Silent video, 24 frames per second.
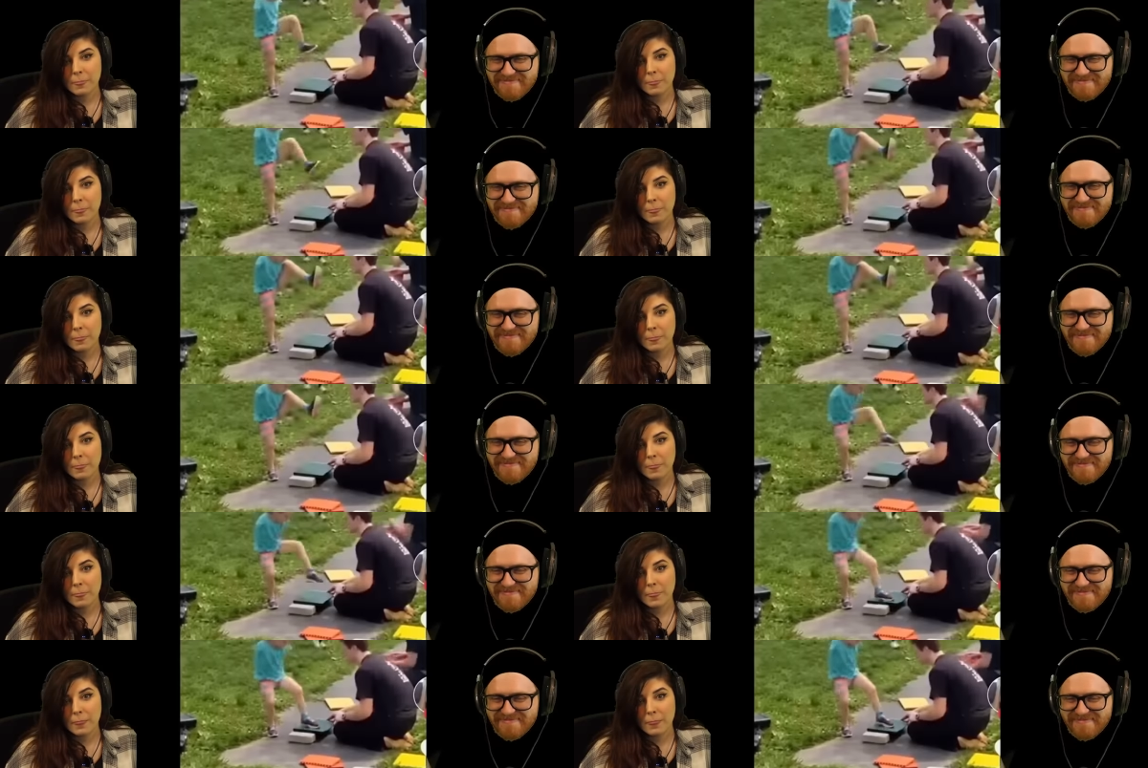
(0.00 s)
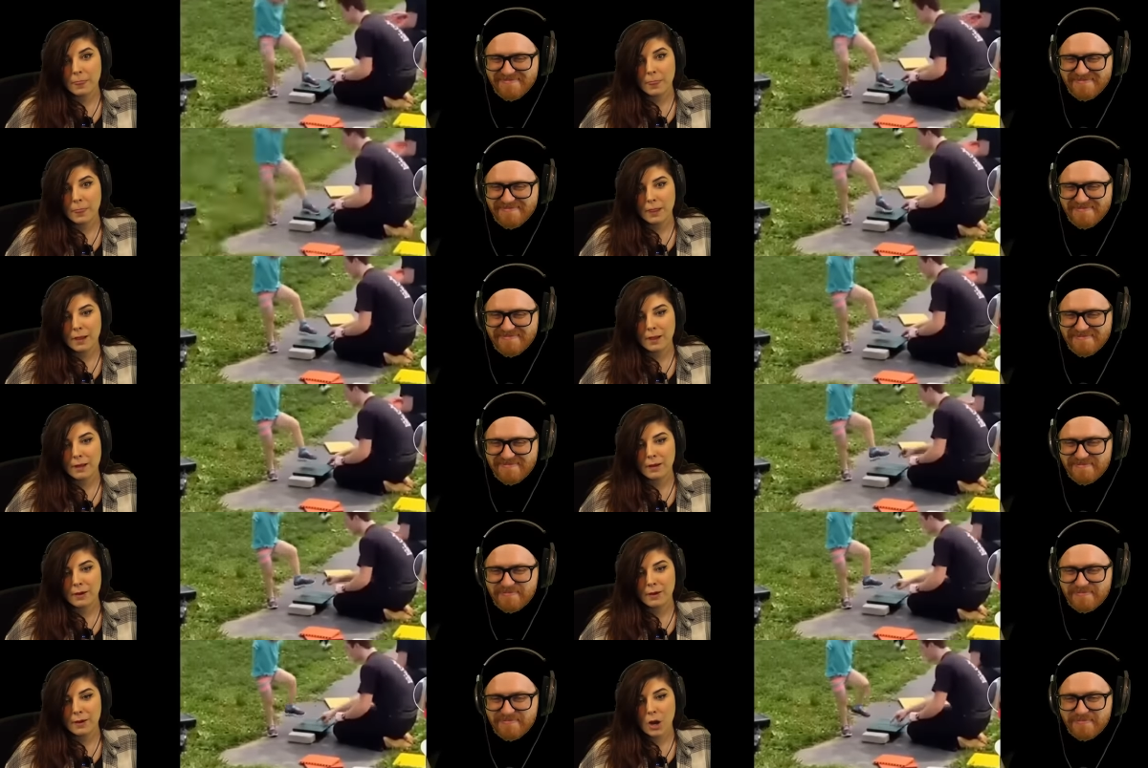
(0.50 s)

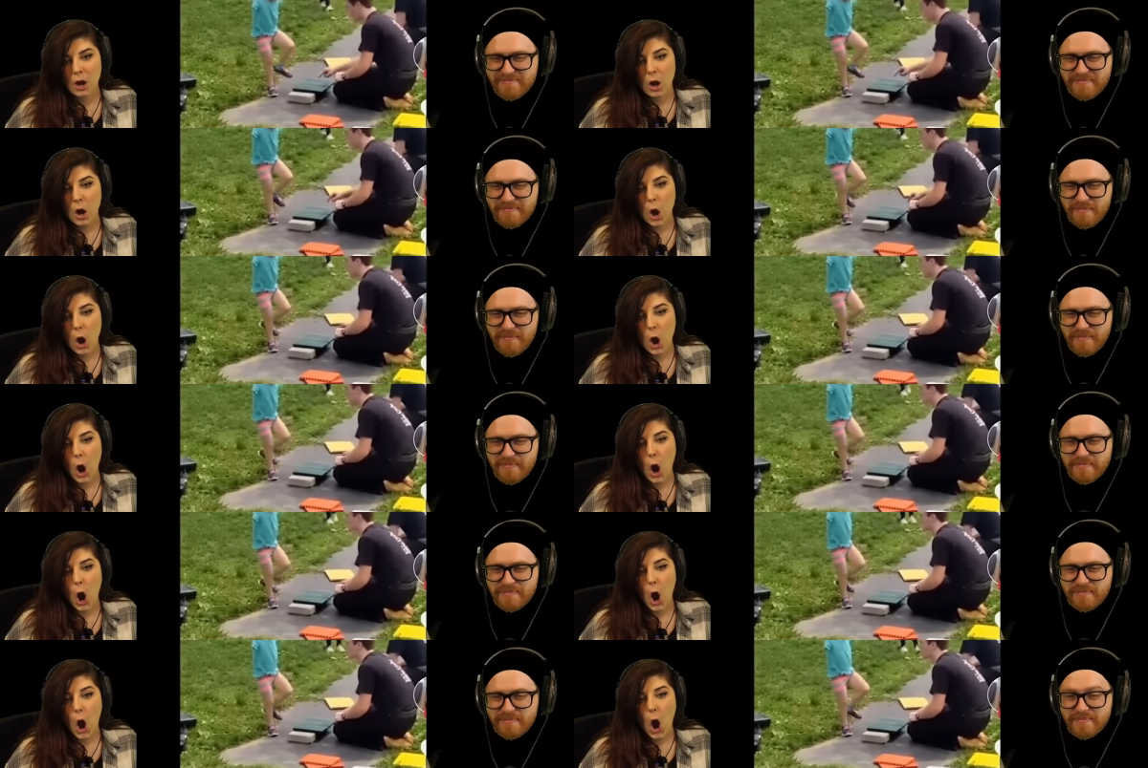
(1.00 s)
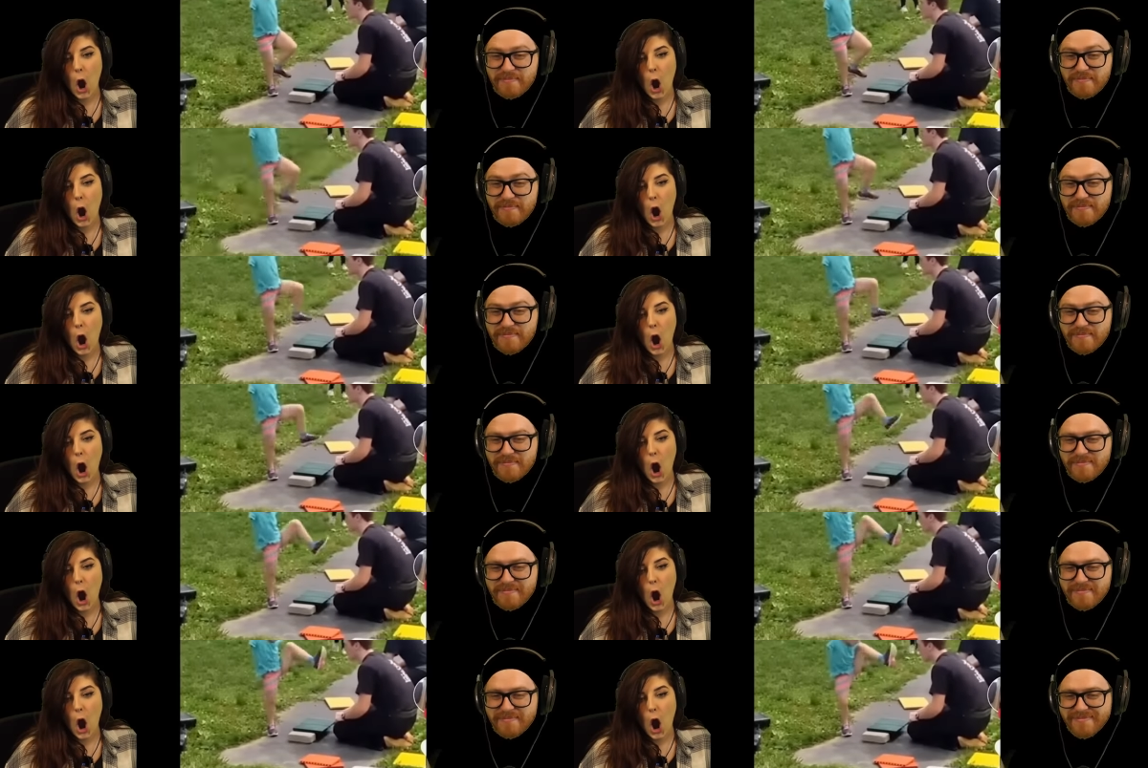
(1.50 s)

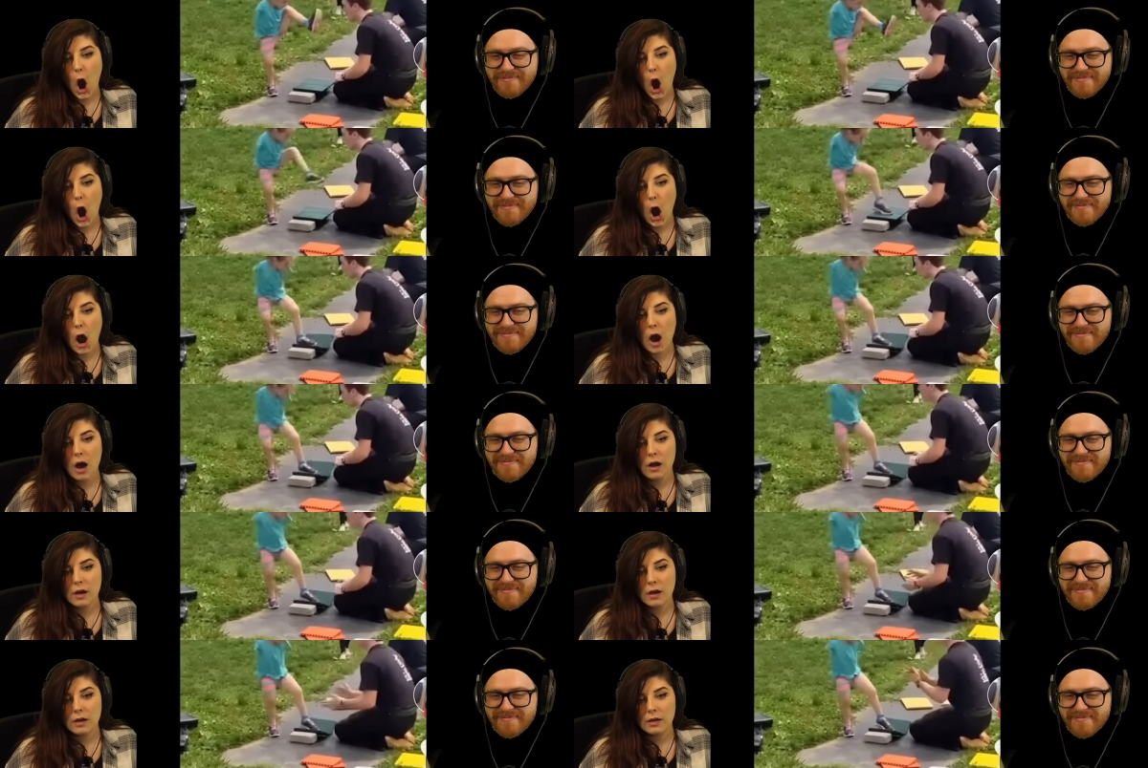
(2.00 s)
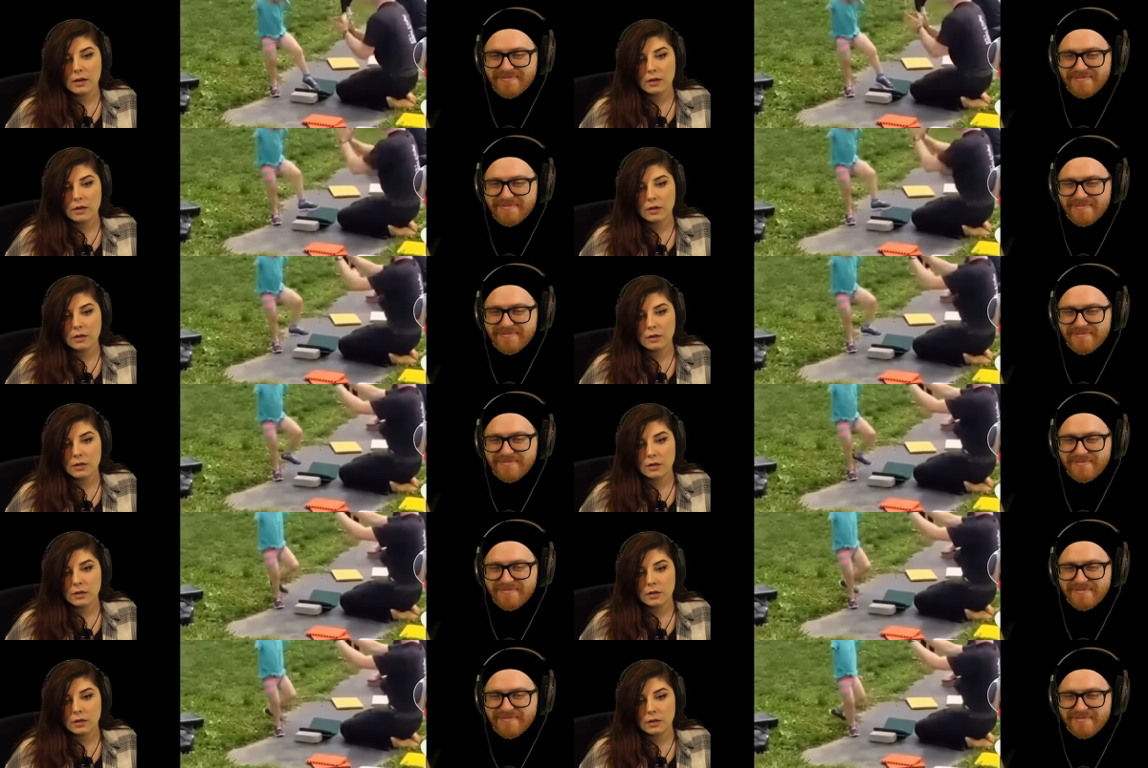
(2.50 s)

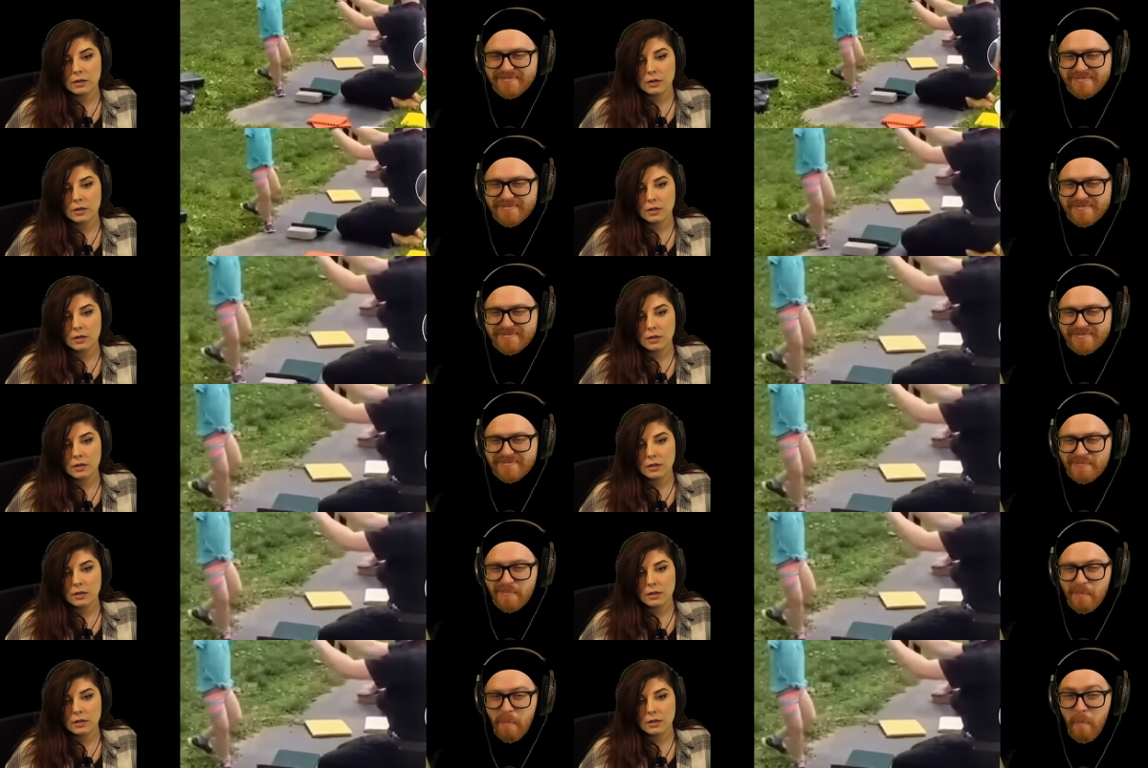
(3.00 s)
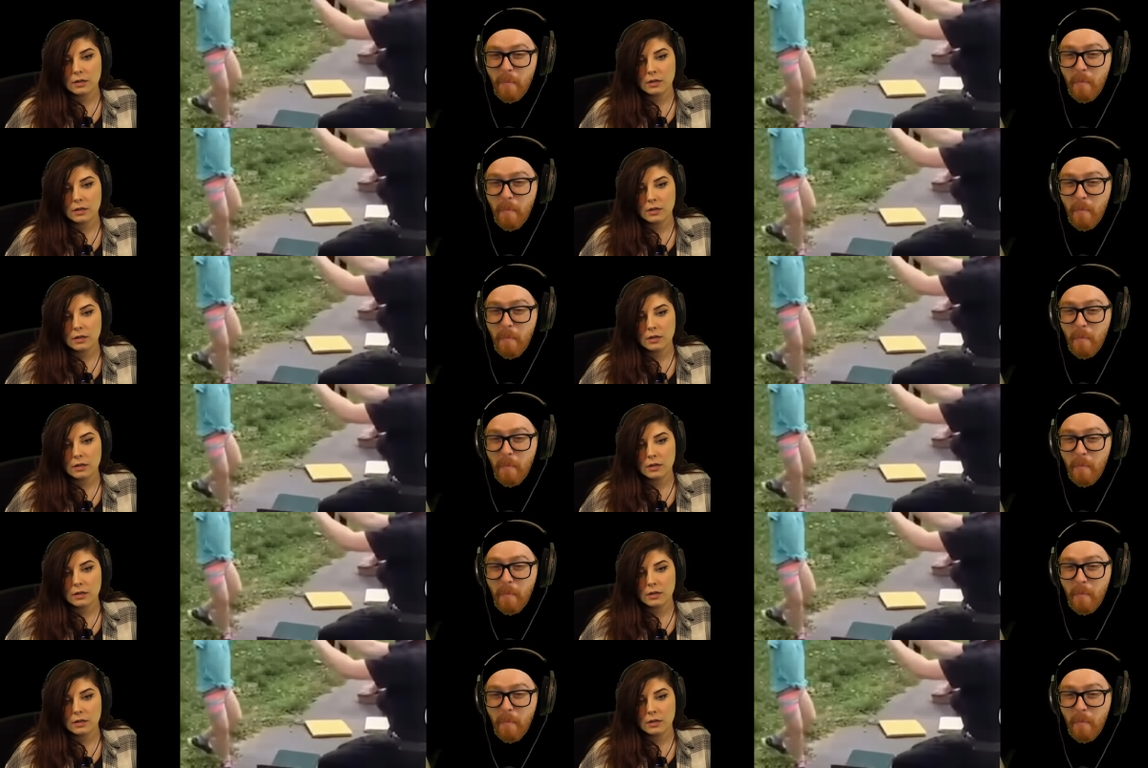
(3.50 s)
Nobody speaks.